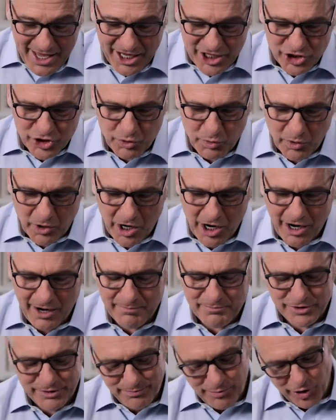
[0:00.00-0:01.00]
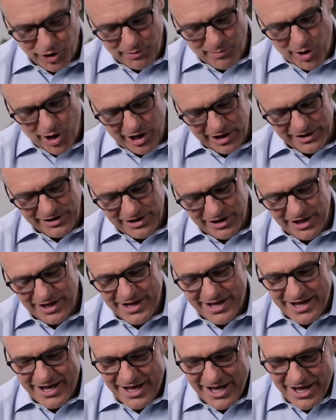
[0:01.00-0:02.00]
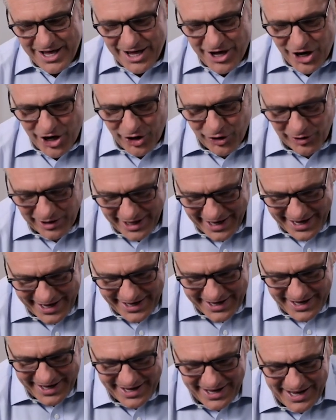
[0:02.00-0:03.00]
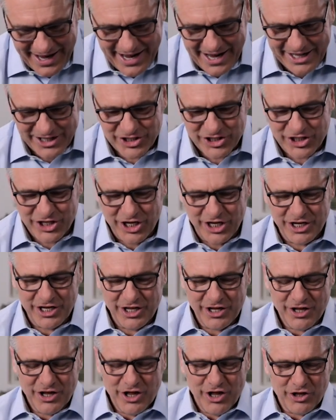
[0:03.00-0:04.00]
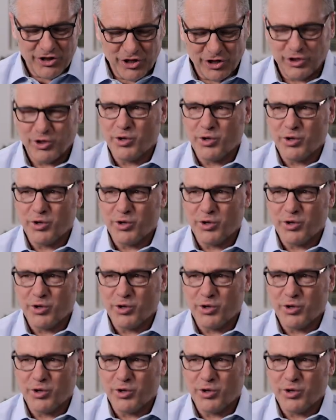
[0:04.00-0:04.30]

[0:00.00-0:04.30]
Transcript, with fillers: into her arms, put him on her leg, and said, "The